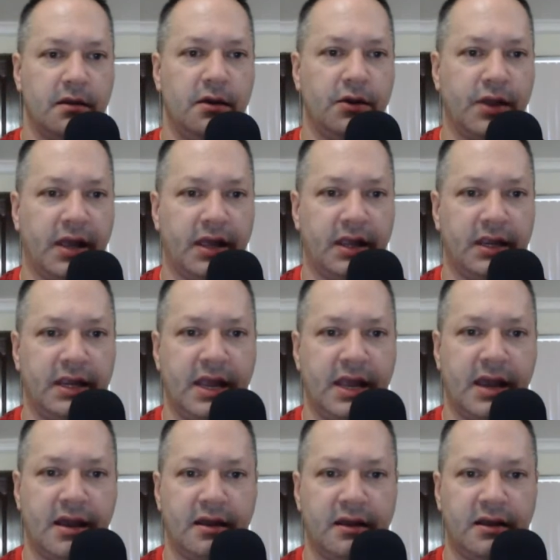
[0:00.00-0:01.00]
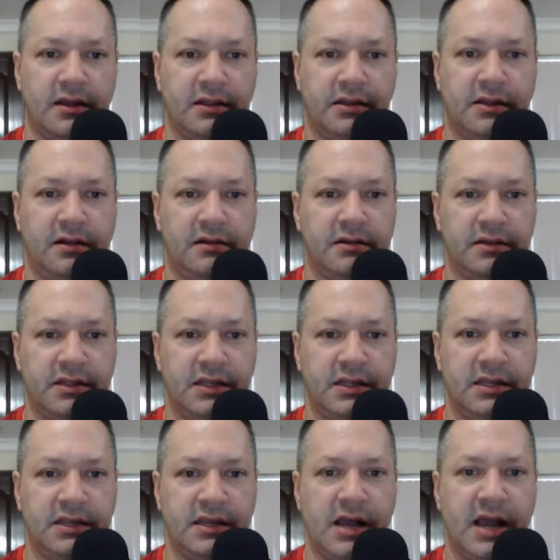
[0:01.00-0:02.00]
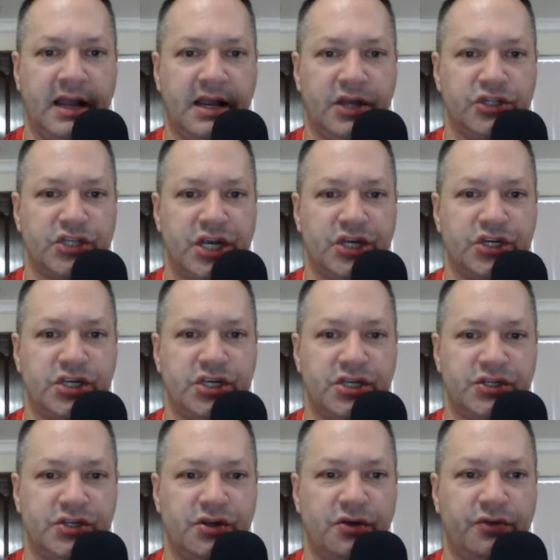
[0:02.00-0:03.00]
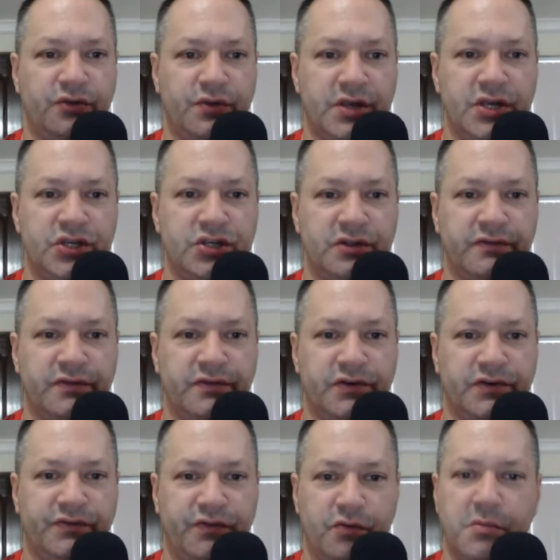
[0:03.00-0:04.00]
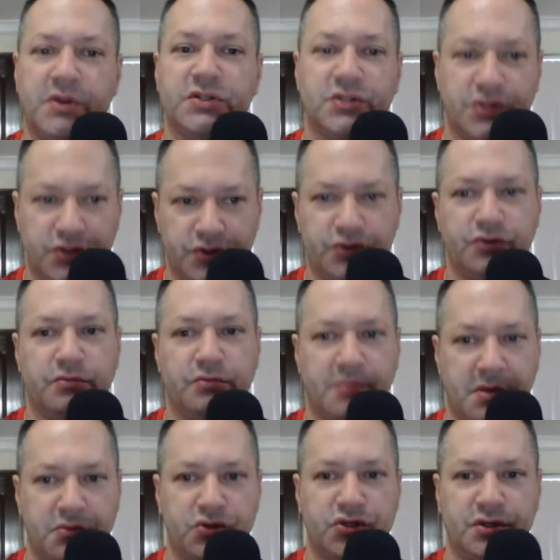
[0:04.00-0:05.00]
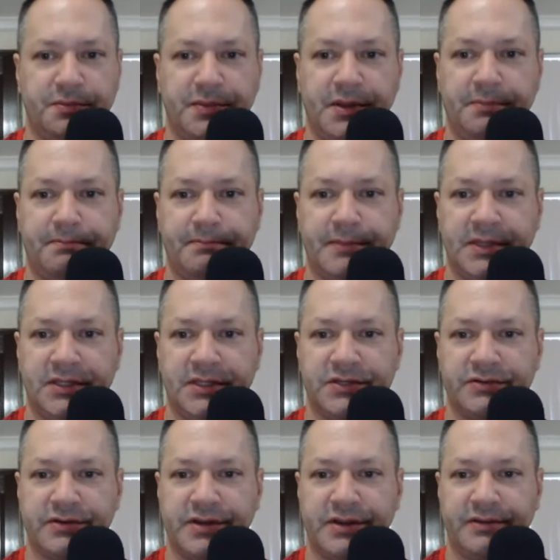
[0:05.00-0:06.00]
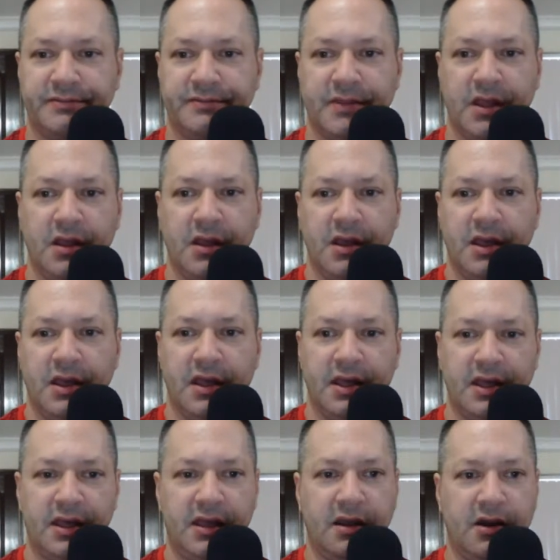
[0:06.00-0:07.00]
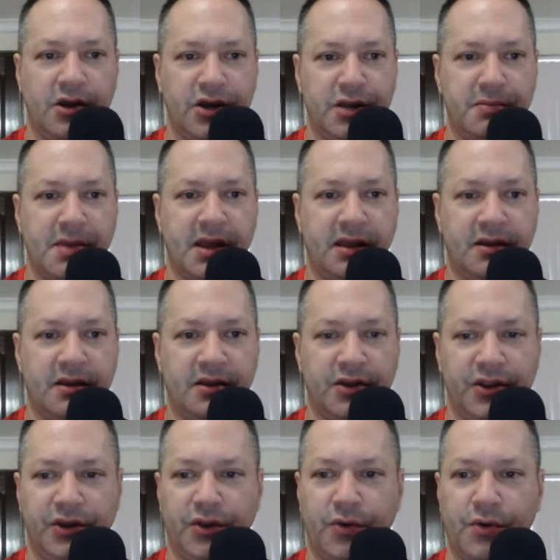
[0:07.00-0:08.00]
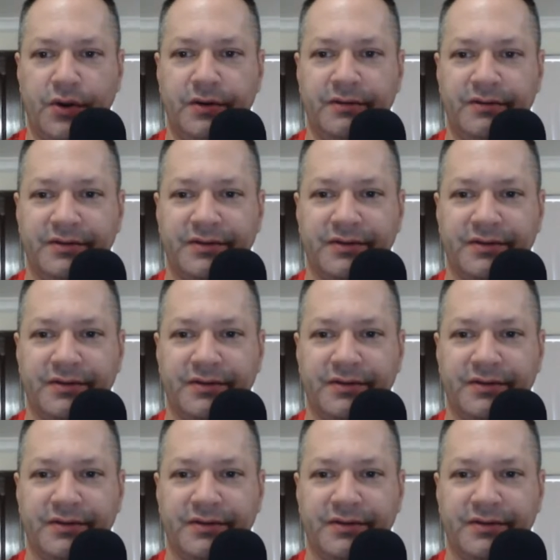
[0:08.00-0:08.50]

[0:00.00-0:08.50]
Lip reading: Okay, yeah, the color of the icon changes as you go through each of the first few months of YouTube membership. Yep, that's right. Hey, Artie Mac, how you doing?